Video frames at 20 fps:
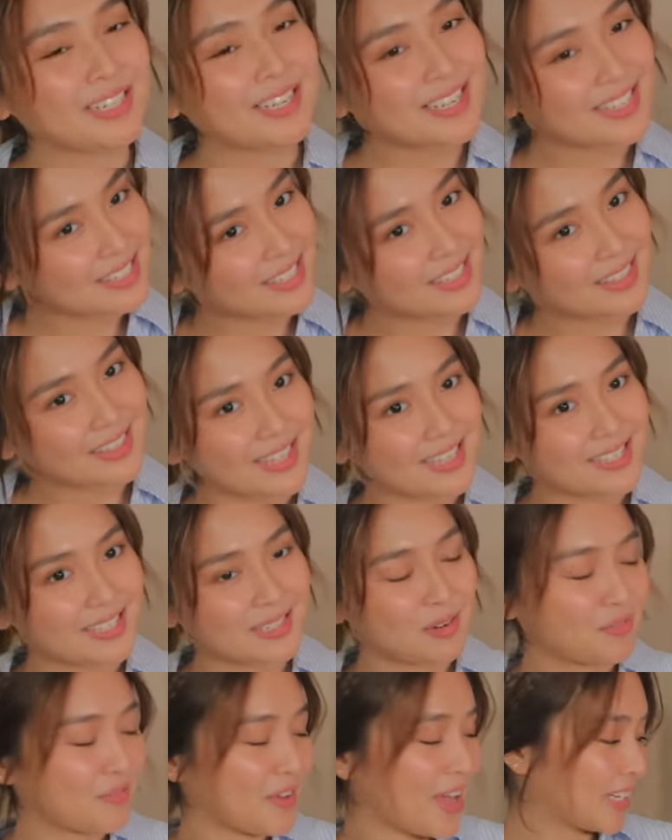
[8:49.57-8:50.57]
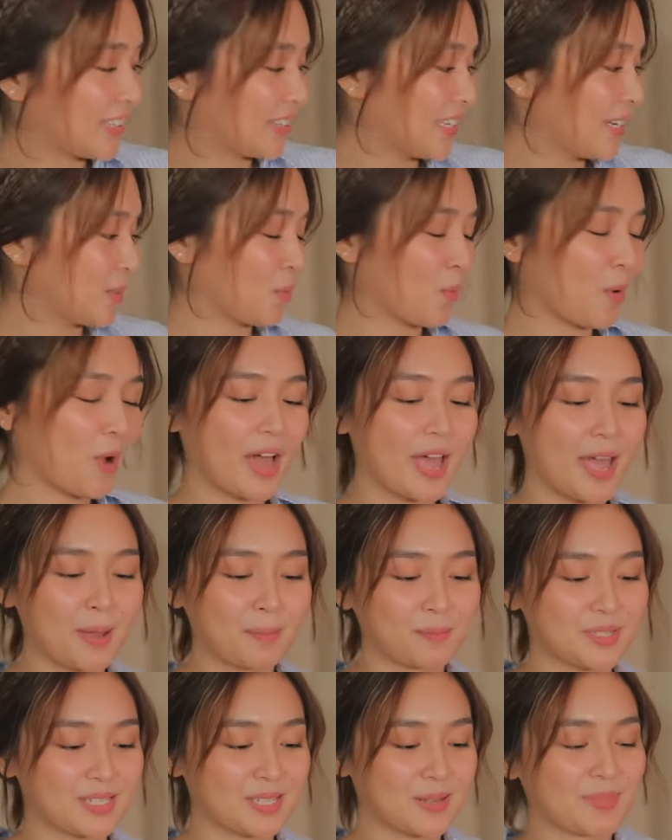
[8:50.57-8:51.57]
is a disinfectant
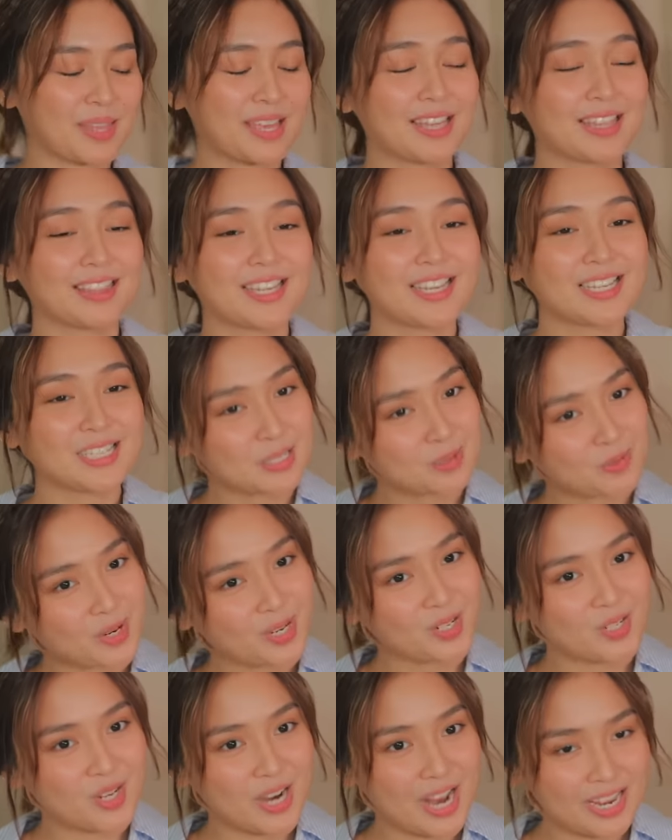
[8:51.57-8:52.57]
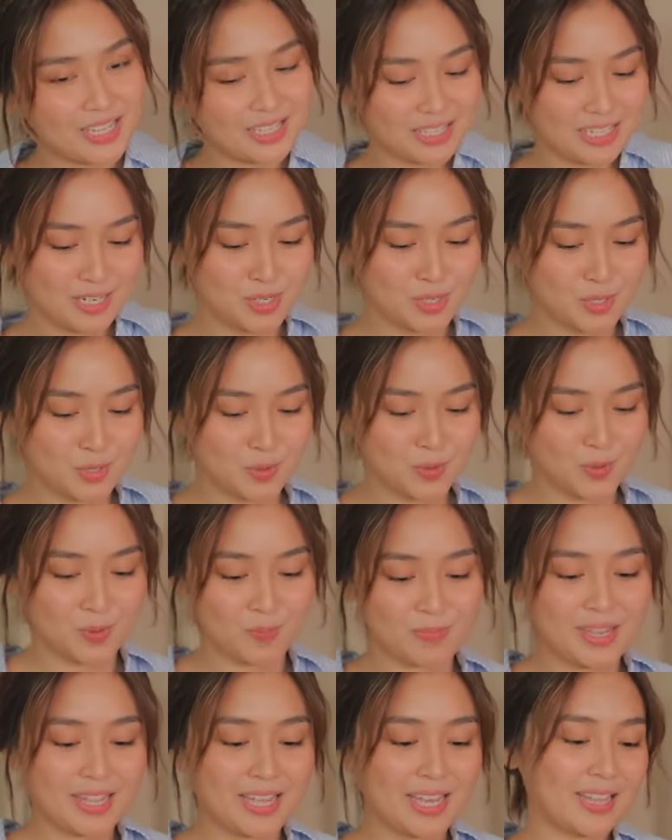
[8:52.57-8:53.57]
wipes. This one, dry tissue.
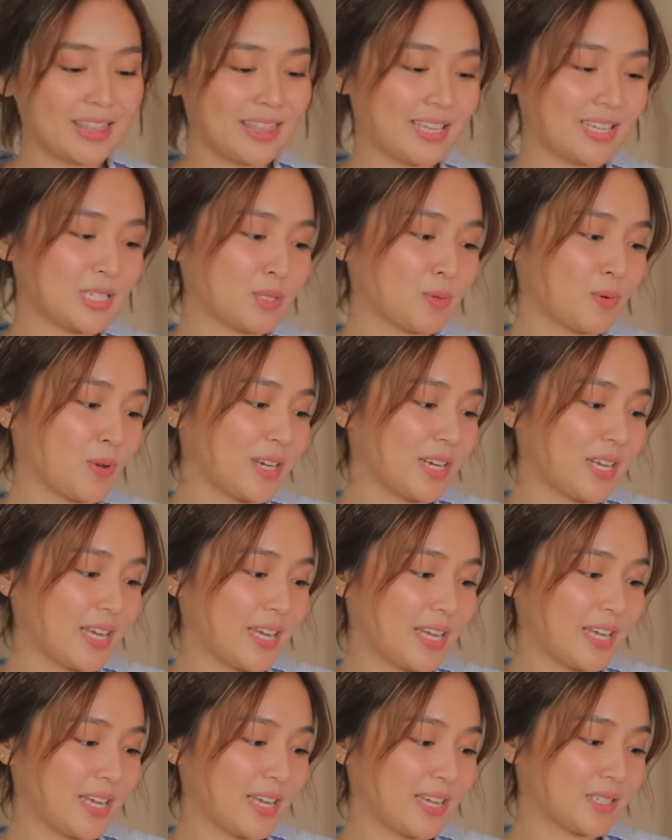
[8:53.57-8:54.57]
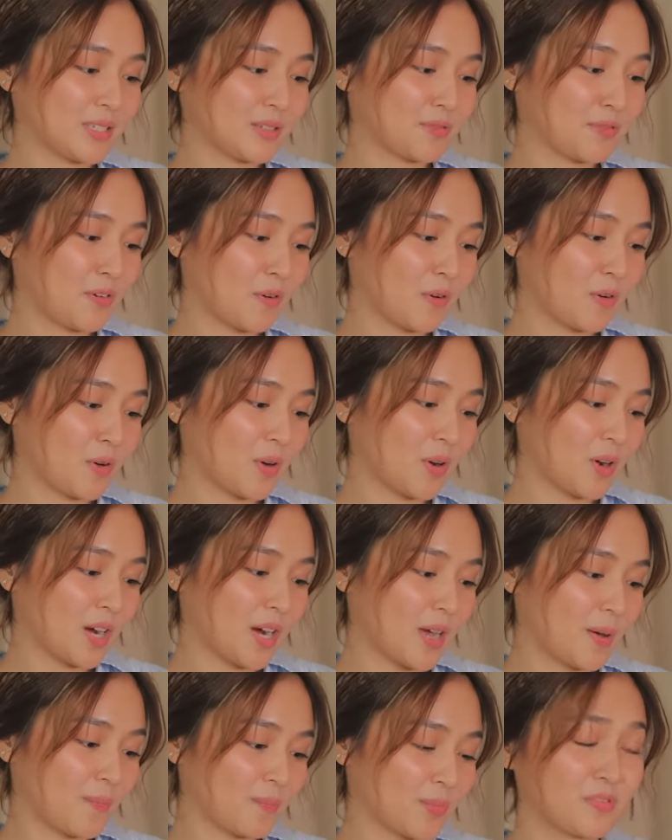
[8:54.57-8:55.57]
And this one is for
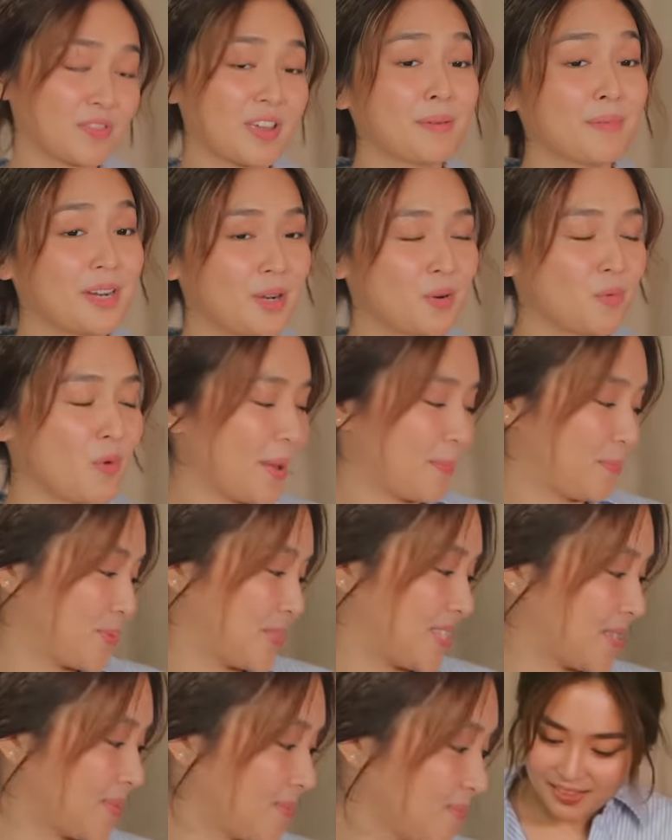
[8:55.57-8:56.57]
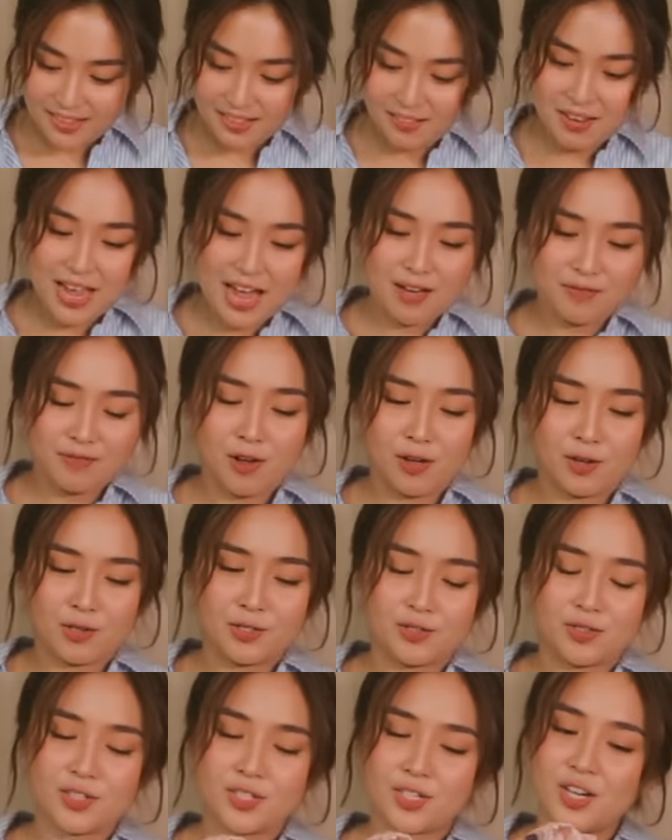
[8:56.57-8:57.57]
feminine wipes. We have
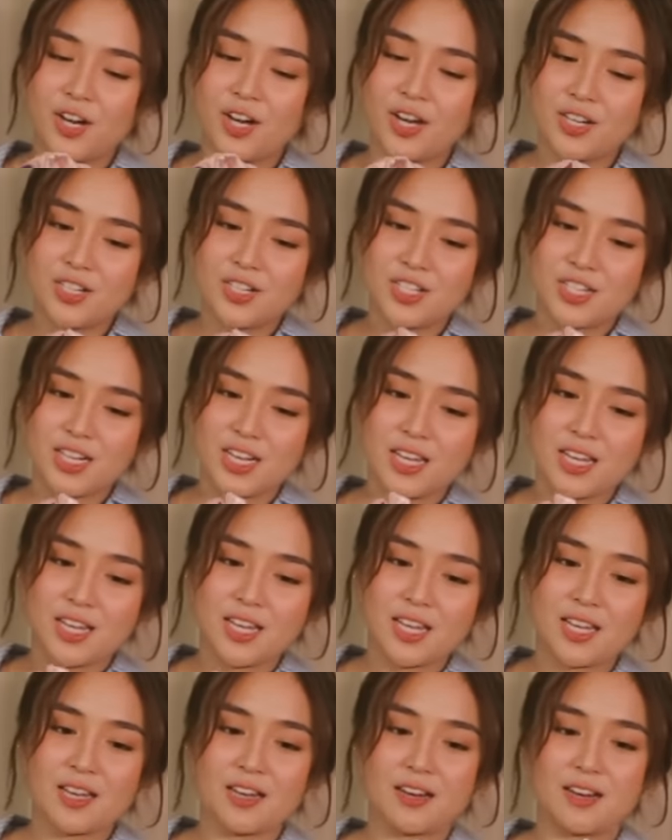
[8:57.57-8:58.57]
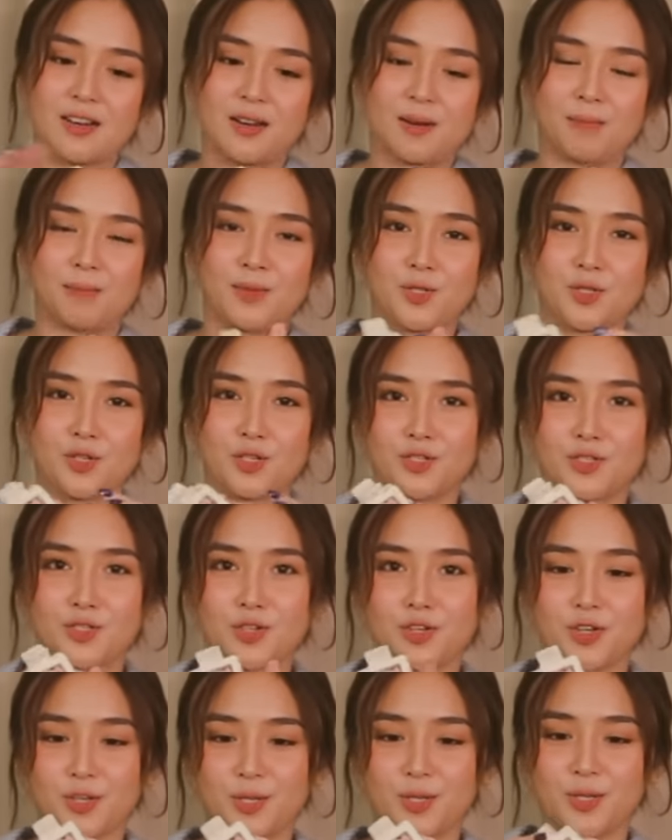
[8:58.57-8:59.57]
also scrunchie,
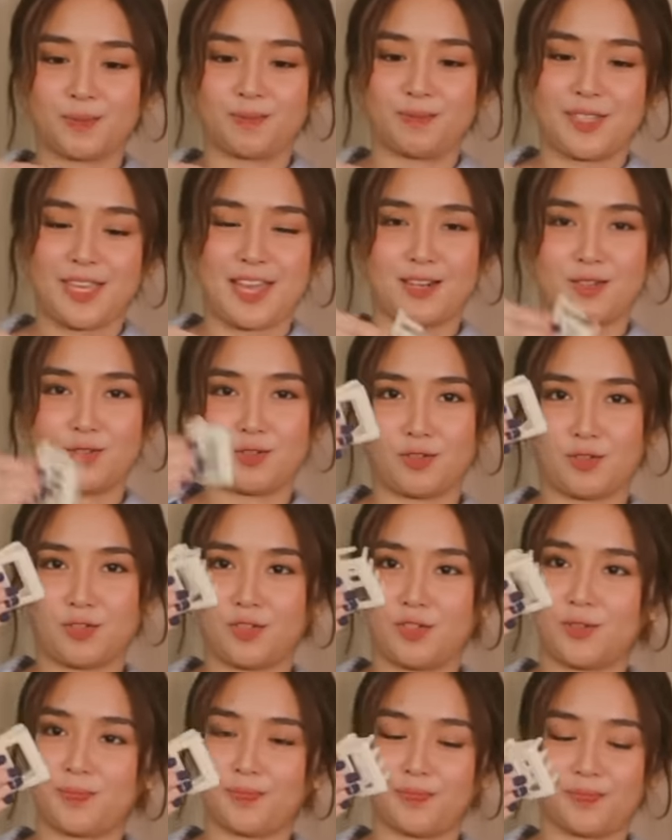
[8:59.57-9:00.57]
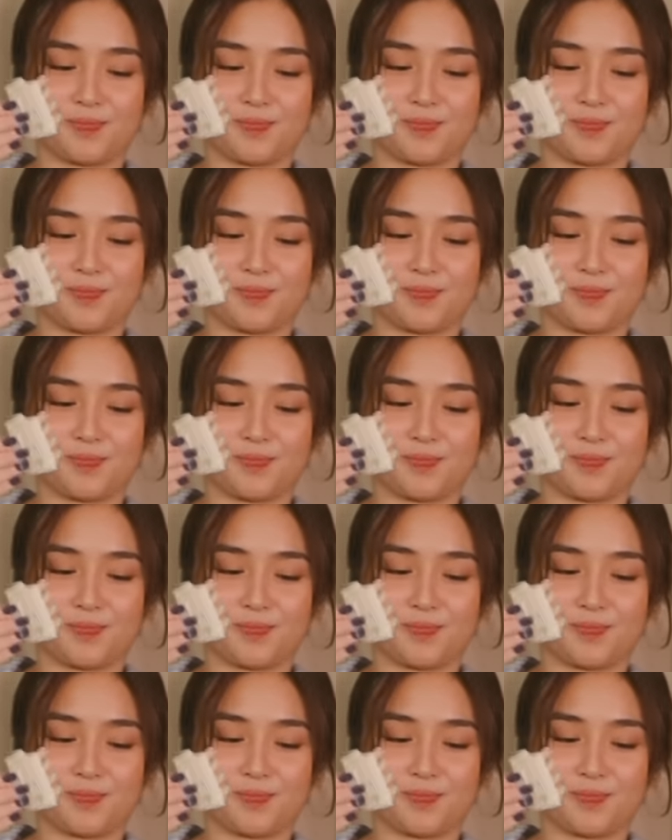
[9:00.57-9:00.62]
chuk-chuk, and chuk-chuk.